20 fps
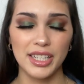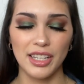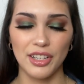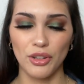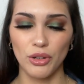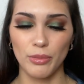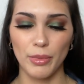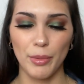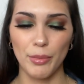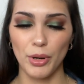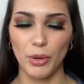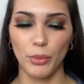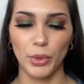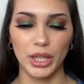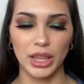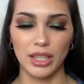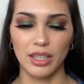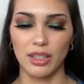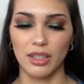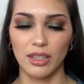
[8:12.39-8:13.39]
I don't remember
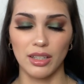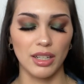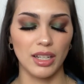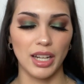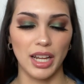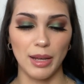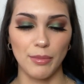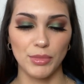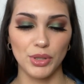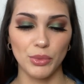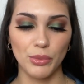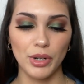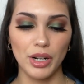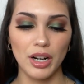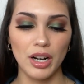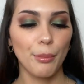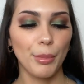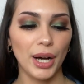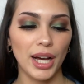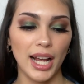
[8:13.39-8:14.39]
what the names
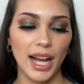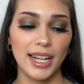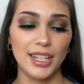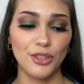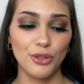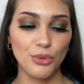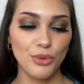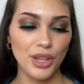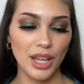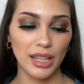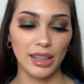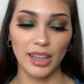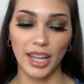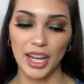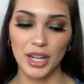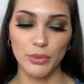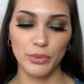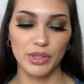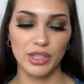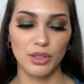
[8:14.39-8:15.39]
were, but I knew that
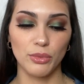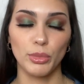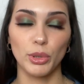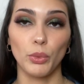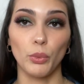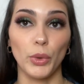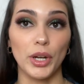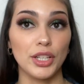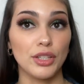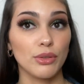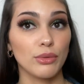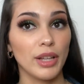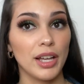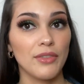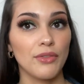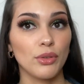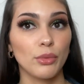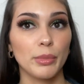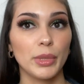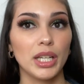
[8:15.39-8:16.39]
light was going to be way too
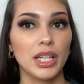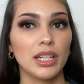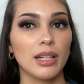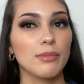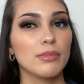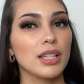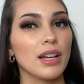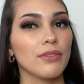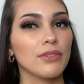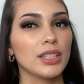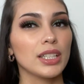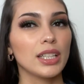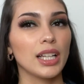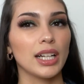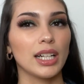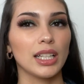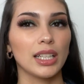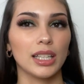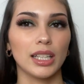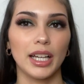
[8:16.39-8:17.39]
light for me, and I'm definitely
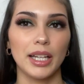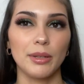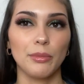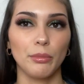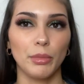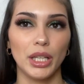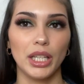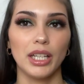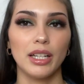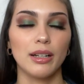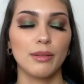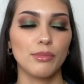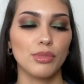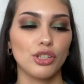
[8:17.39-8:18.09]
like a light medium.